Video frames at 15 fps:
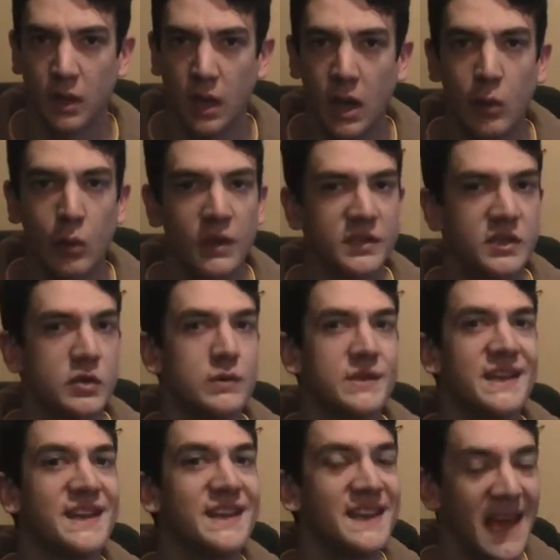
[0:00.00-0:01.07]
I want you
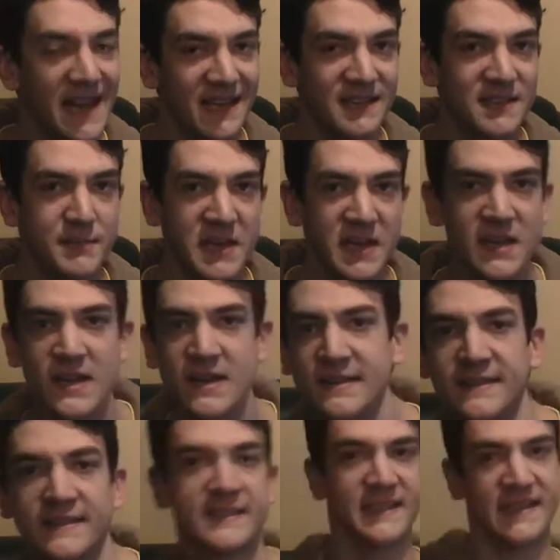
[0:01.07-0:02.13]
to yell at me,
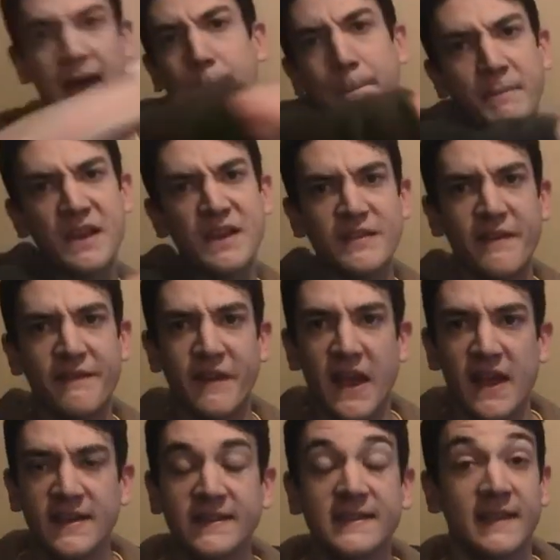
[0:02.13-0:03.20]
slap me in the
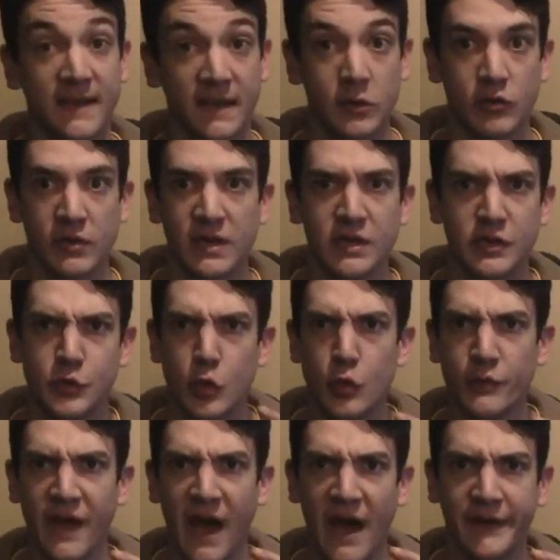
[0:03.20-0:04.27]
face, literally do
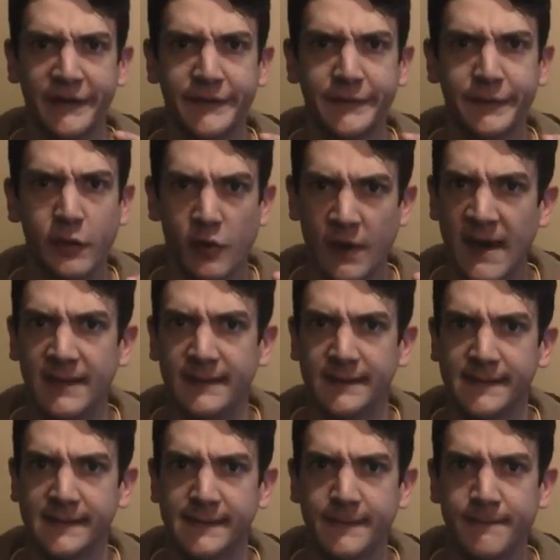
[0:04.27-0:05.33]
that, or
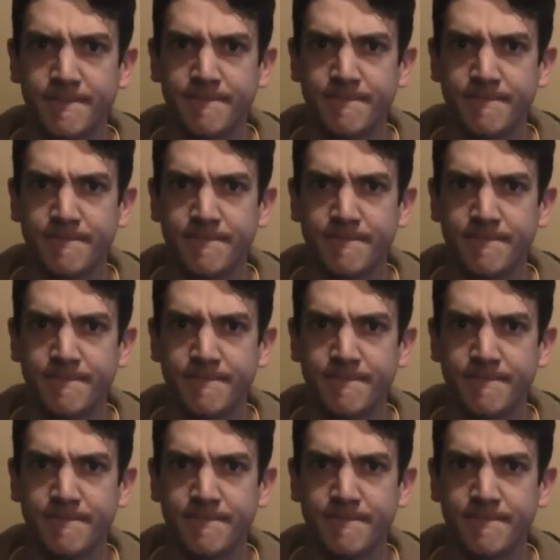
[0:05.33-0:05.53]
else,